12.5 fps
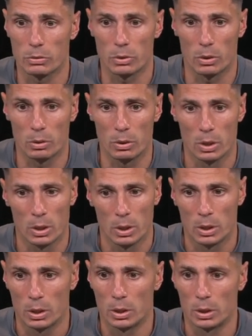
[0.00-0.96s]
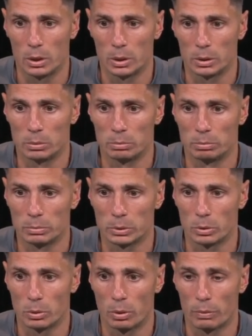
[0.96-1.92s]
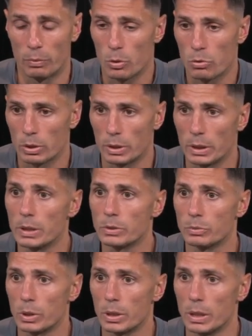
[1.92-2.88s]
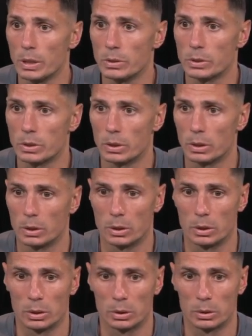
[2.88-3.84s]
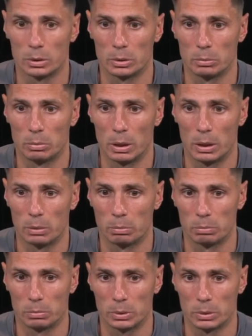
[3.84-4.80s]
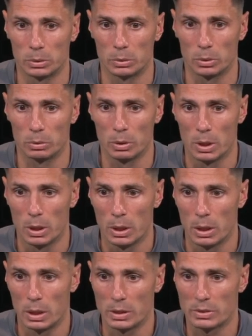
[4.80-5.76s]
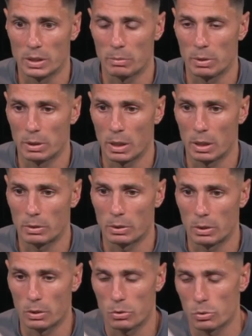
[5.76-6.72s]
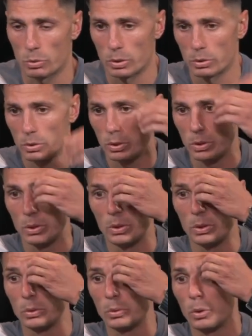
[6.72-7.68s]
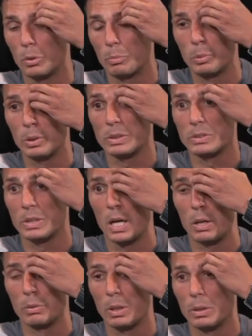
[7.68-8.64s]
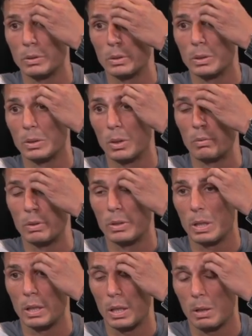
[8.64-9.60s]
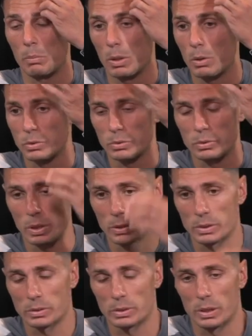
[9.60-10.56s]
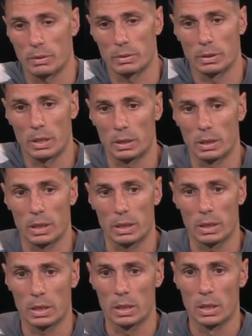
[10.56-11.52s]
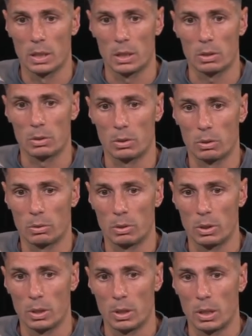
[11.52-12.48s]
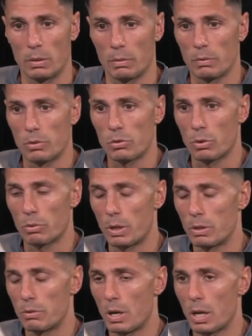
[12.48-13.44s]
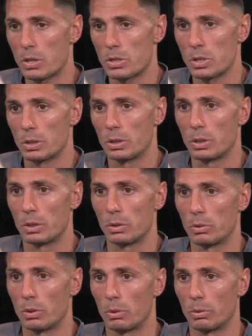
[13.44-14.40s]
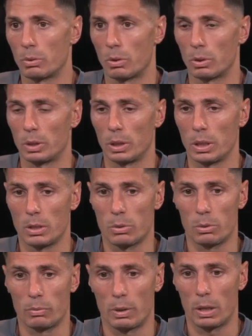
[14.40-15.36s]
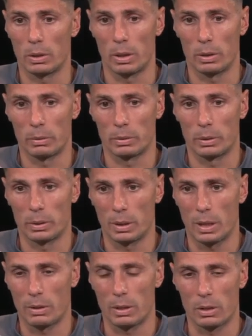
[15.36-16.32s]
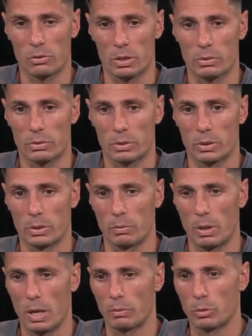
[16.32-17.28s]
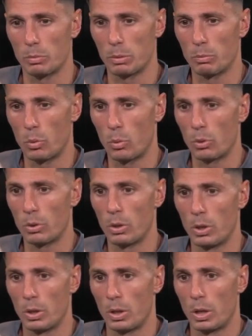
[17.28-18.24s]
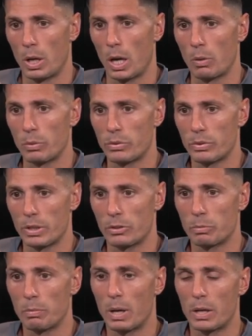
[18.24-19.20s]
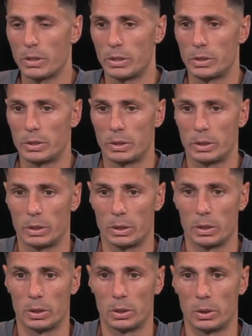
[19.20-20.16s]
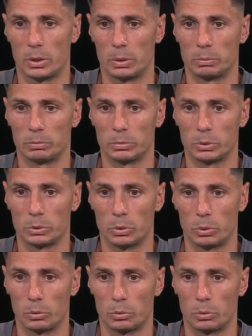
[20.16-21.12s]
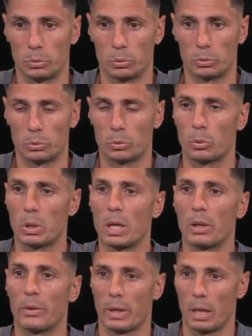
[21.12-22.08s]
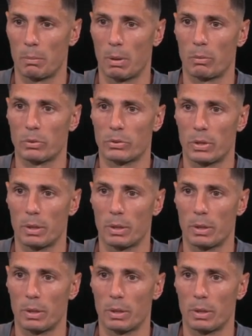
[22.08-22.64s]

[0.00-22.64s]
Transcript: So, you know, unfortunately, it is what it is. But, you know, it is something that shouldn't, you know, put us down and overthinking because, as I said, after that, like, you know, even we show great reaction, you know, got the lead 2-1, and I think just we have to be more, I would say, smarter, you know, to kill the game, I would say.